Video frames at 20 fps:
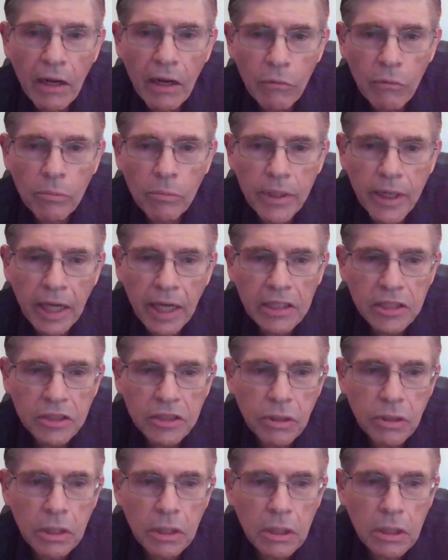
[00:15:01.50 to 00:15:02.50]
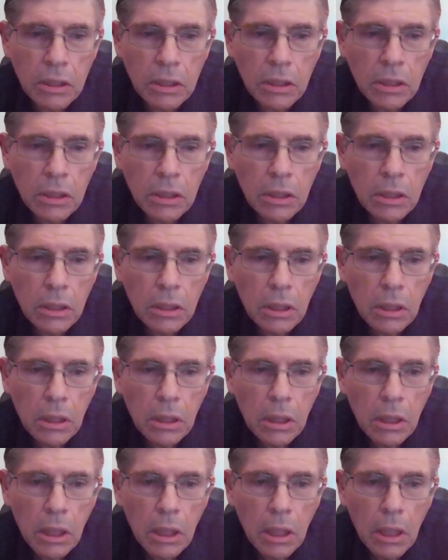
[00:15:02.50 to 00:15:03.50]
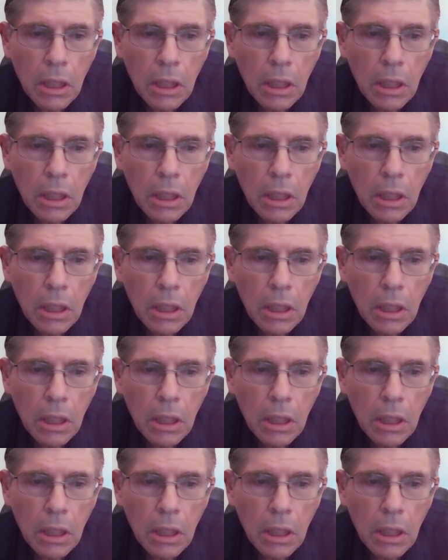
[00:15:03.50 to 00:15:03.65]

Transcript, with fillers: that it would be extra? And